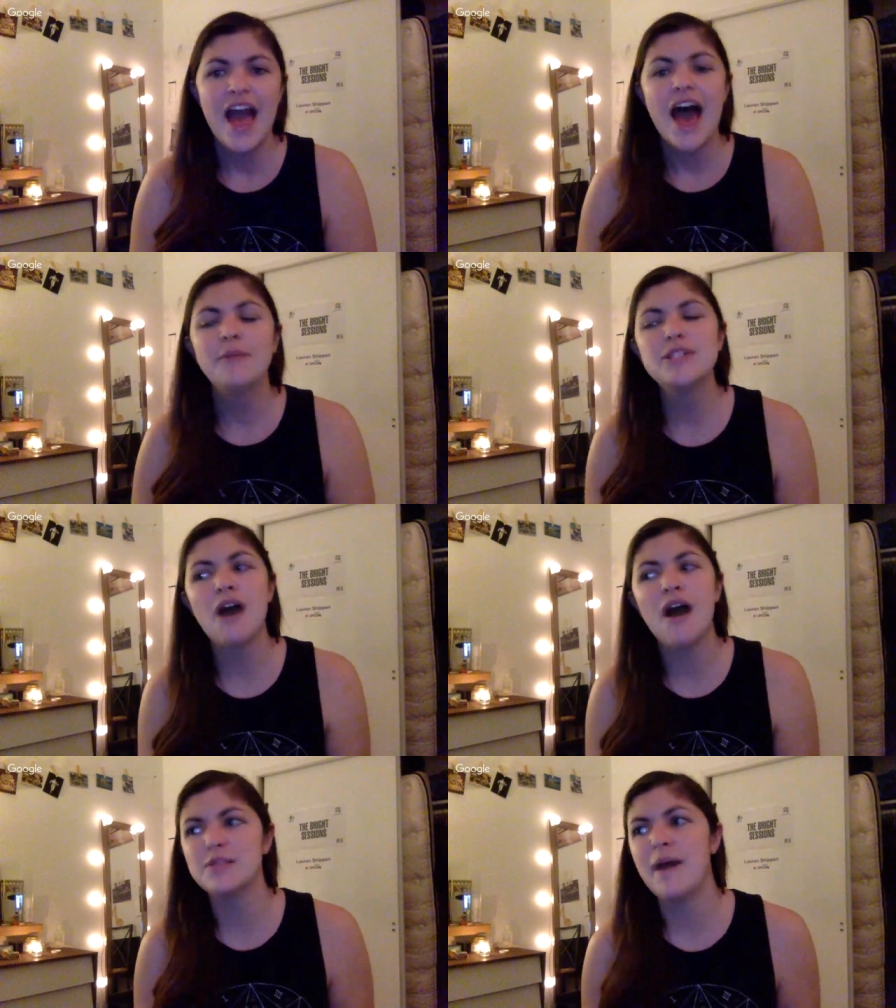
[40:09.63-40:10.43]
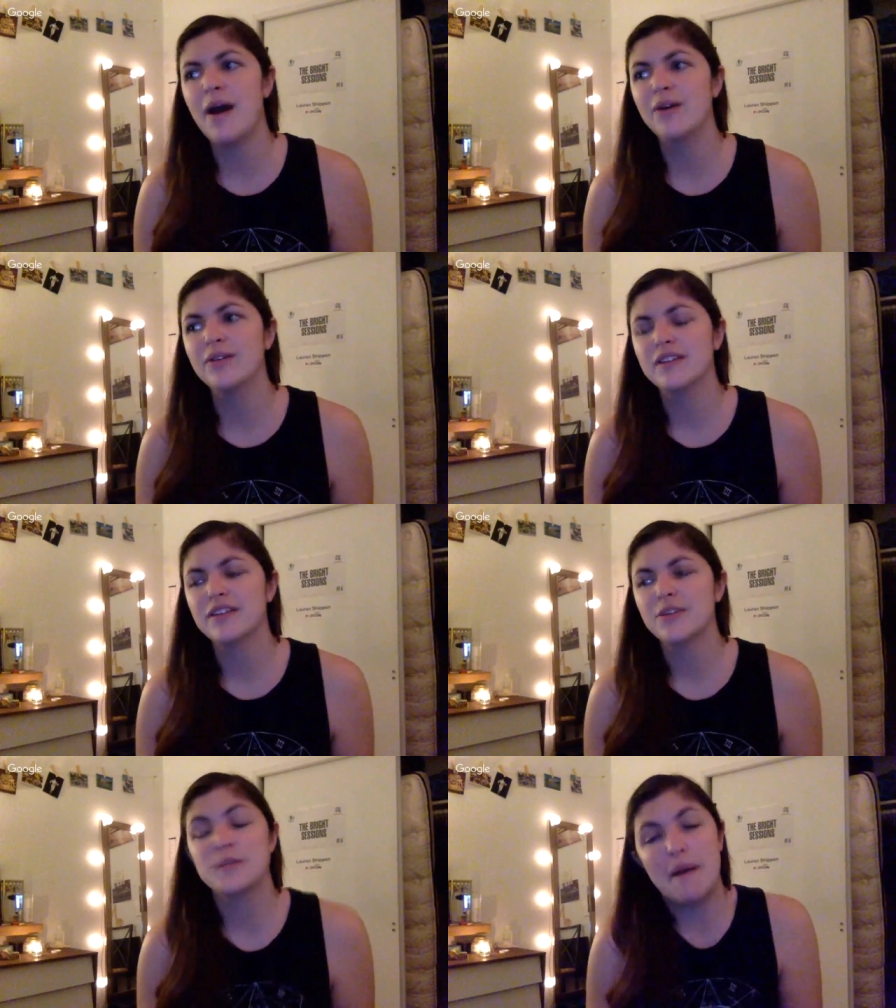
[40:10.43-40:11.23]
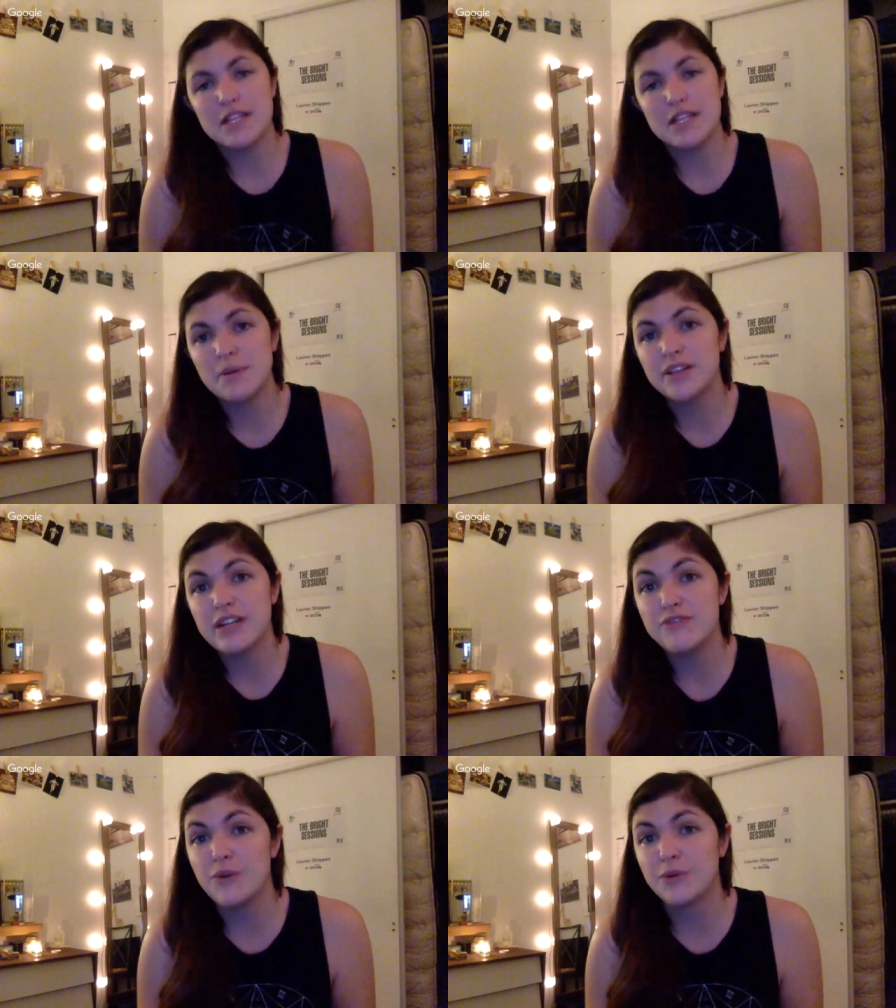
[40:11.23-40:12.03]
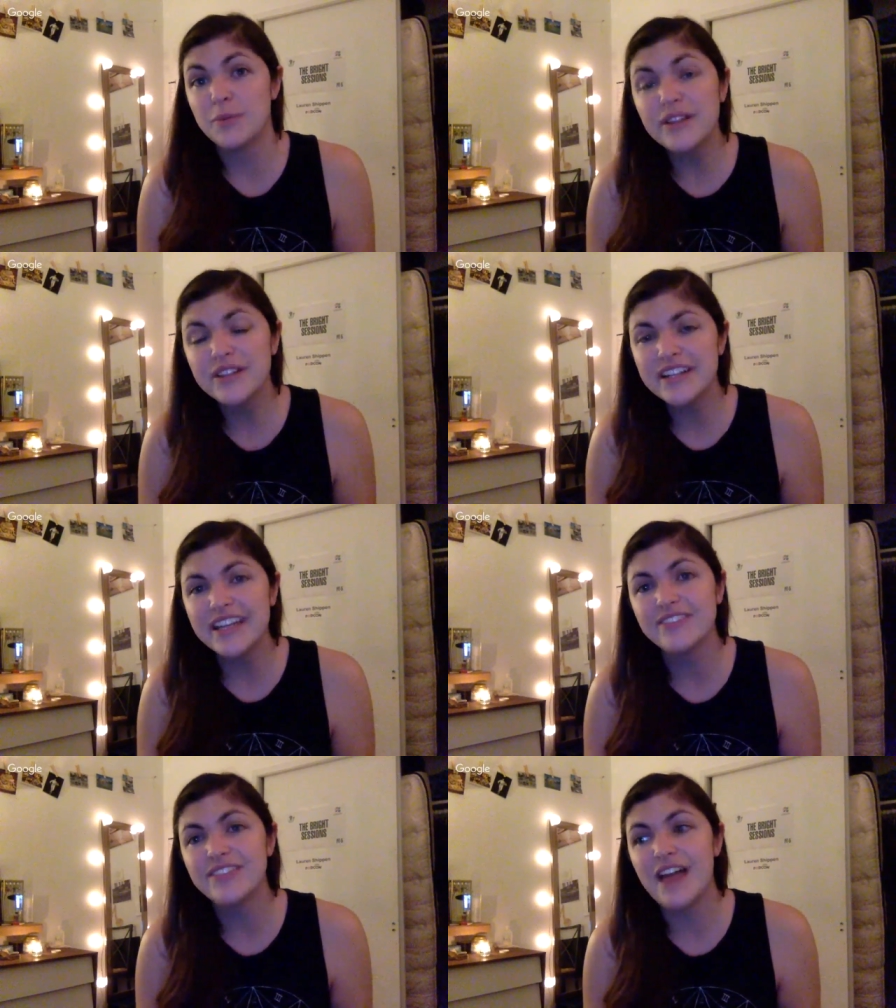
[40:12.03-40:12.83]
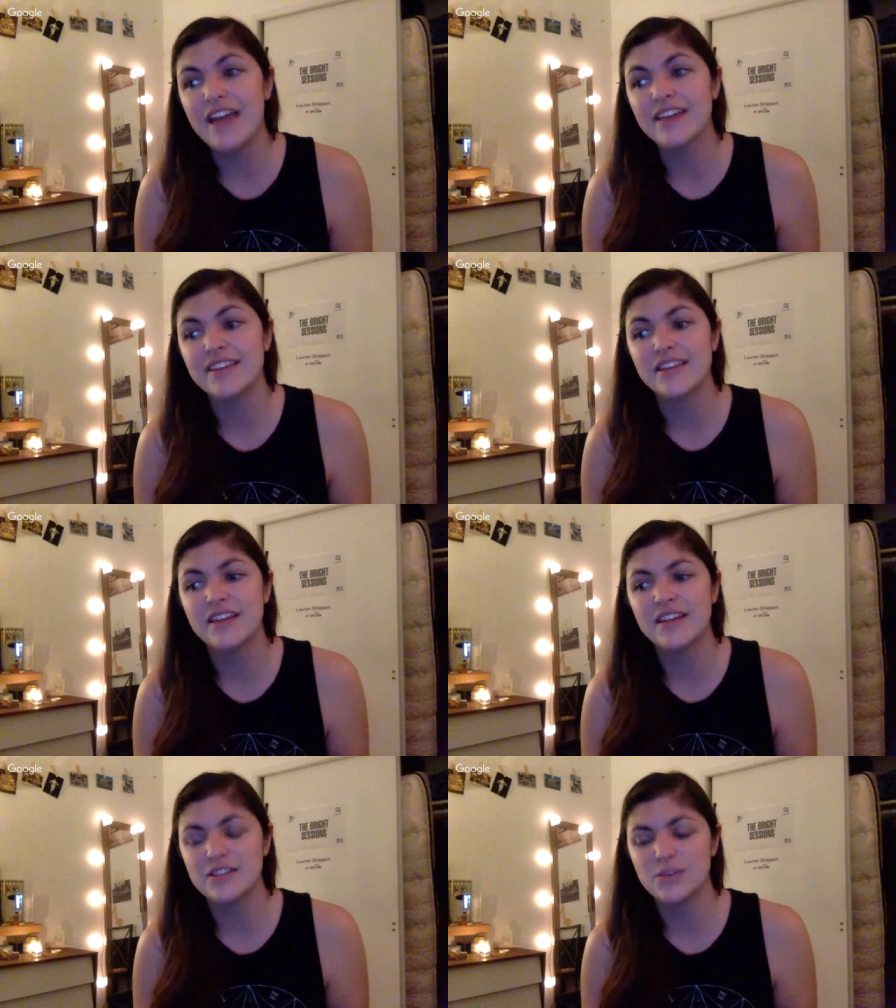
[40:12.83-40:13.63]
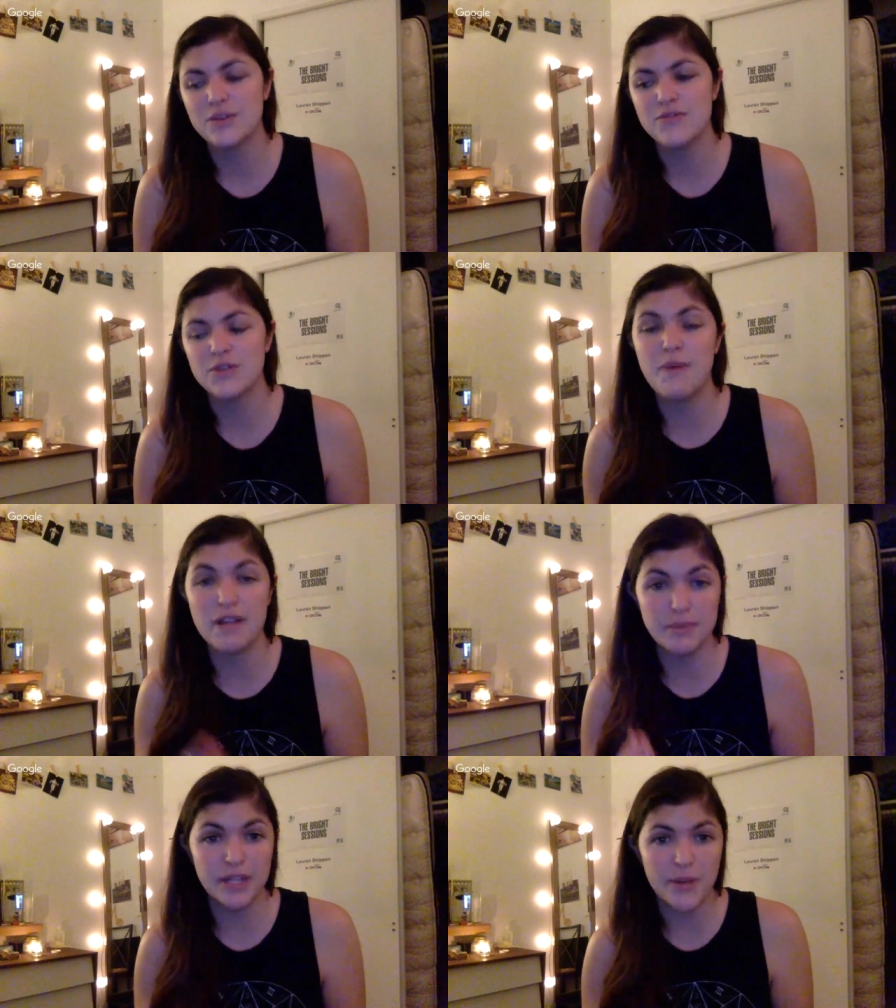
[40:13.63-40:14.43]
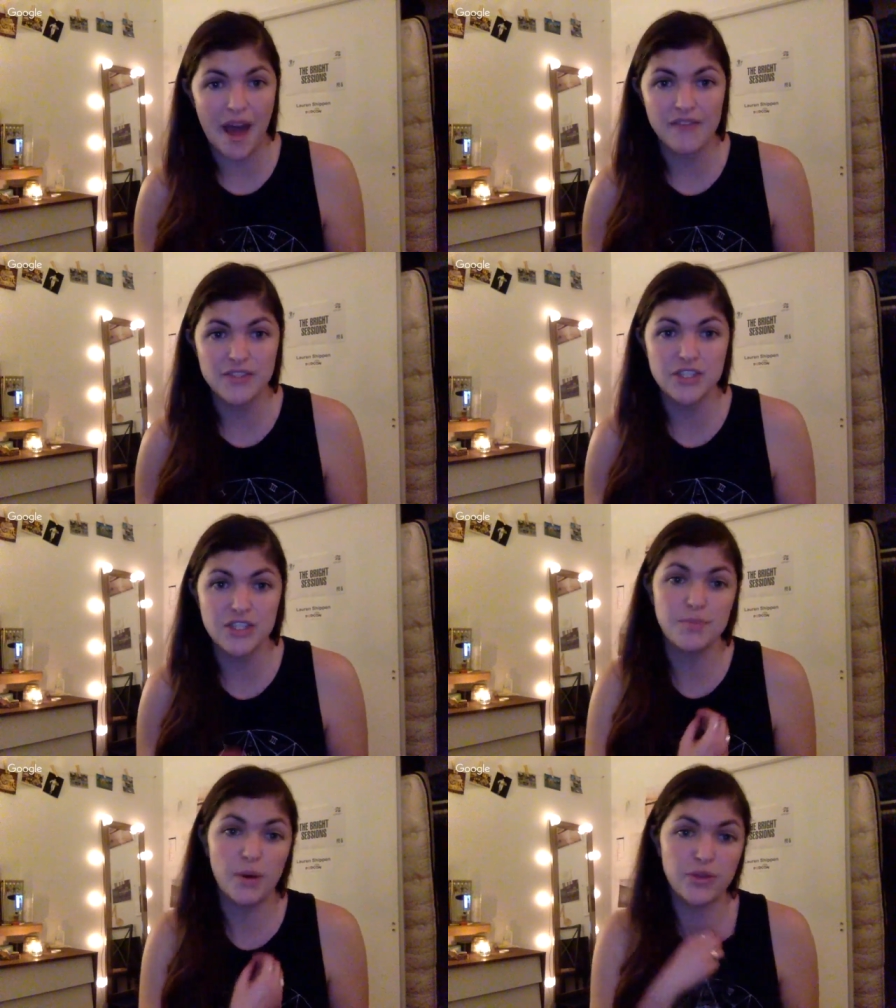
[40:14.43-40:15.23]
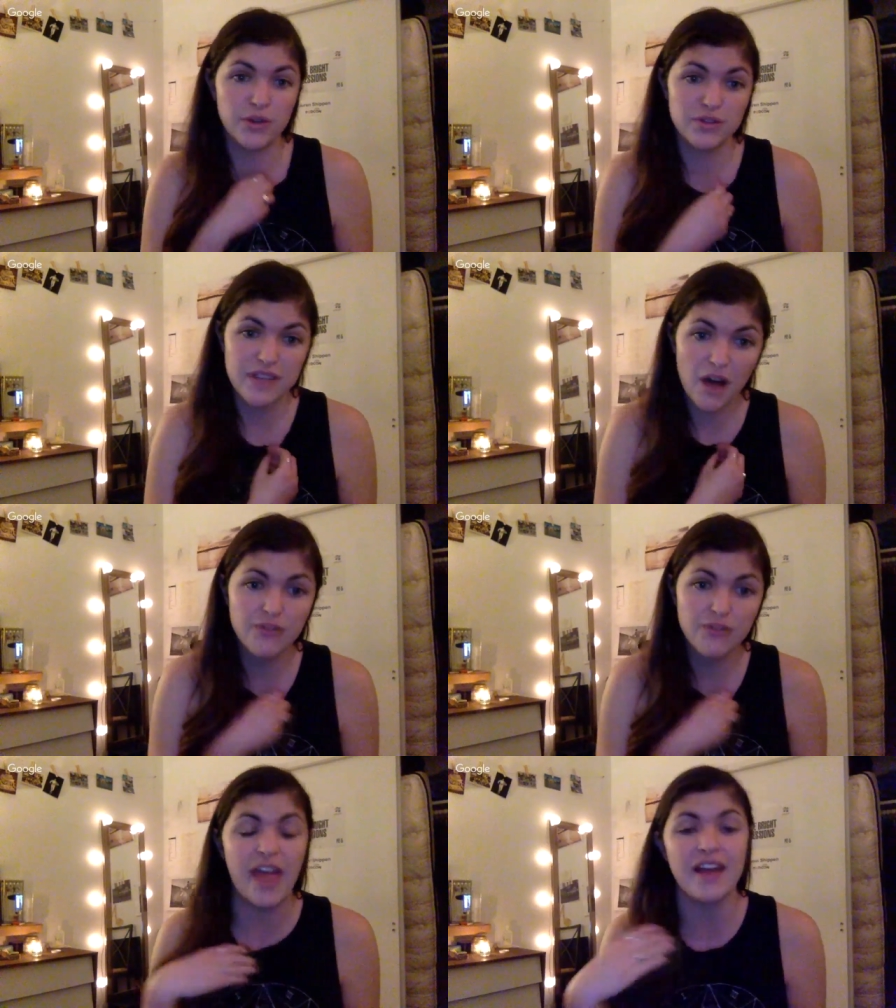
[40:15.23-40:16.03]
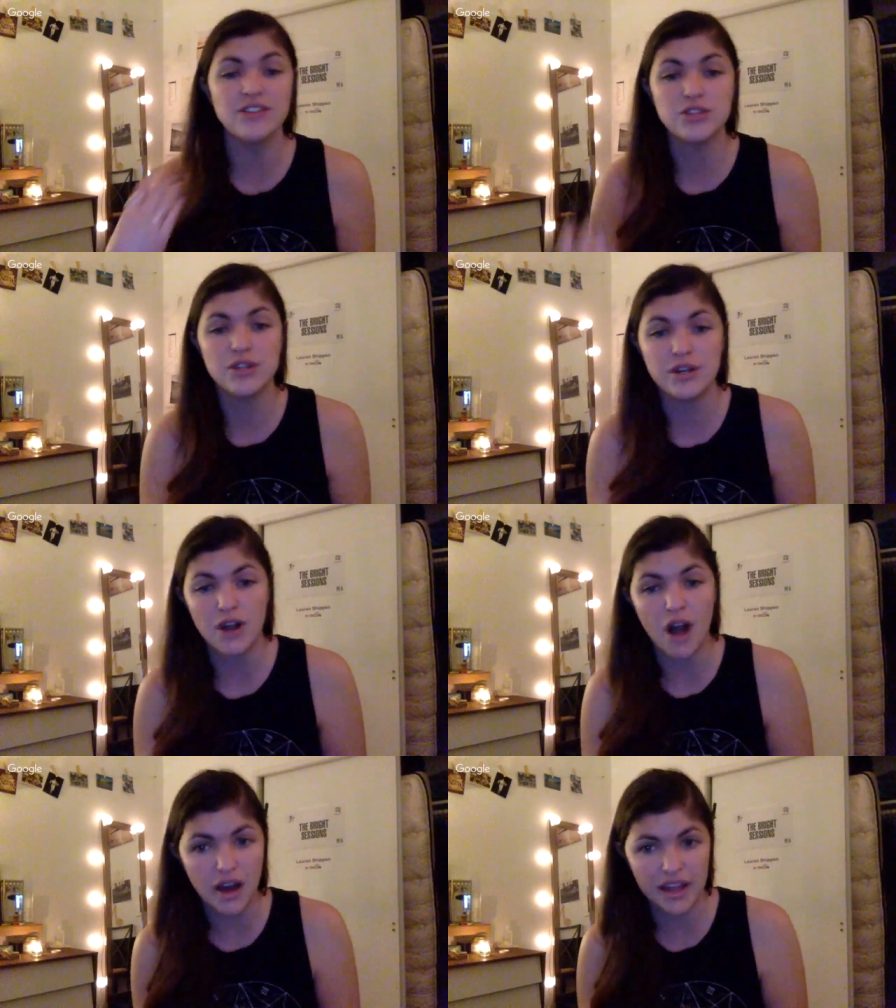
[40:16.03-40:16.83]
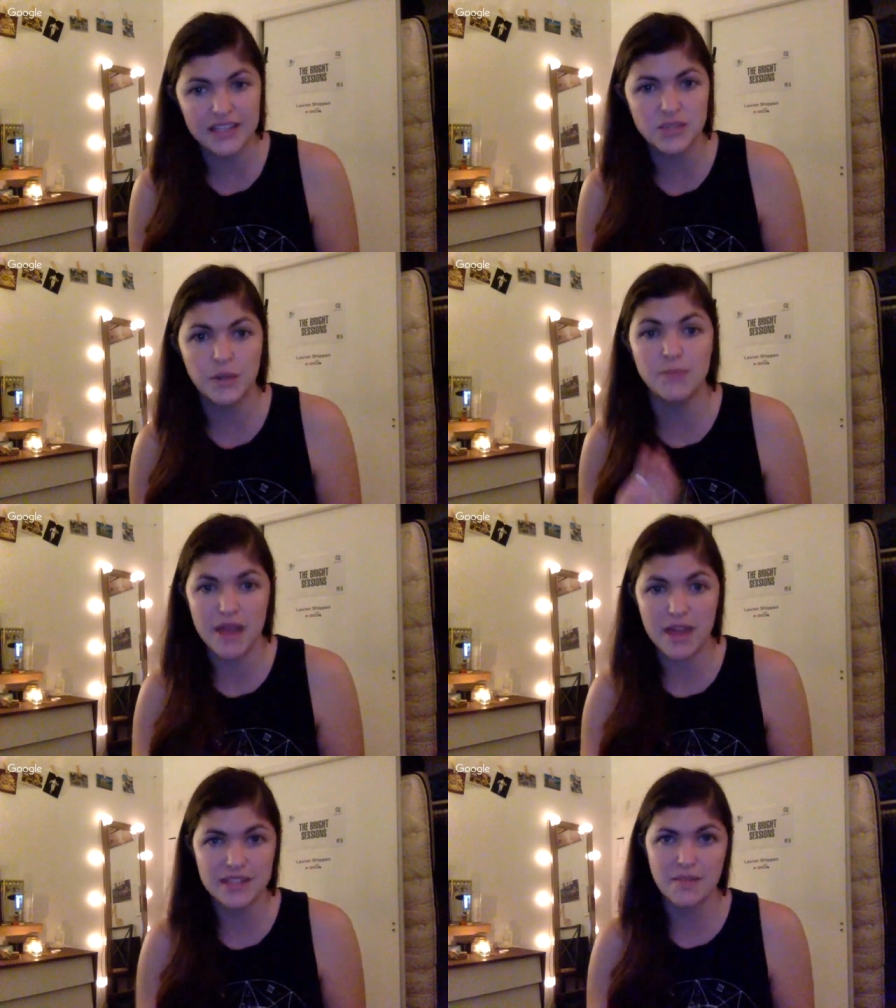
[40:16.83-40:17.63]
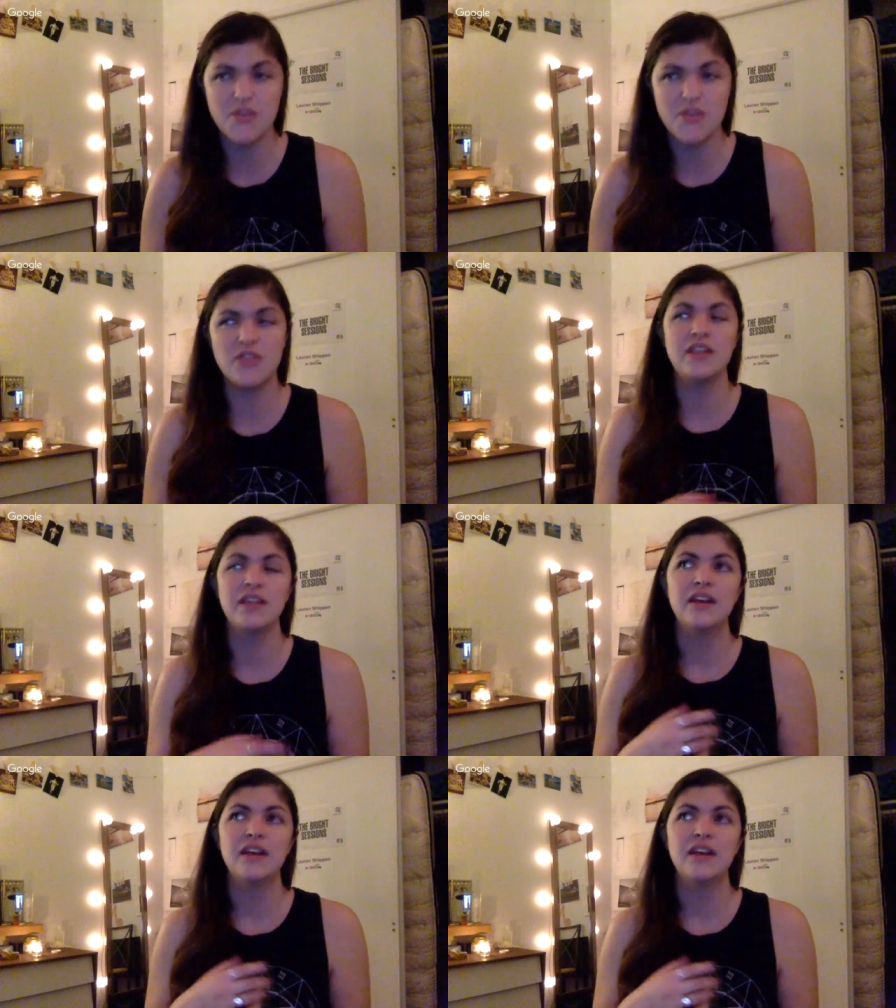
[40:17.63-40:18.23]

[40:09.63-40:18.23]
And we talked about the responsibility of vulnerability, of like the sort of the responsibility you have is to both yourself and your audience when you're making something that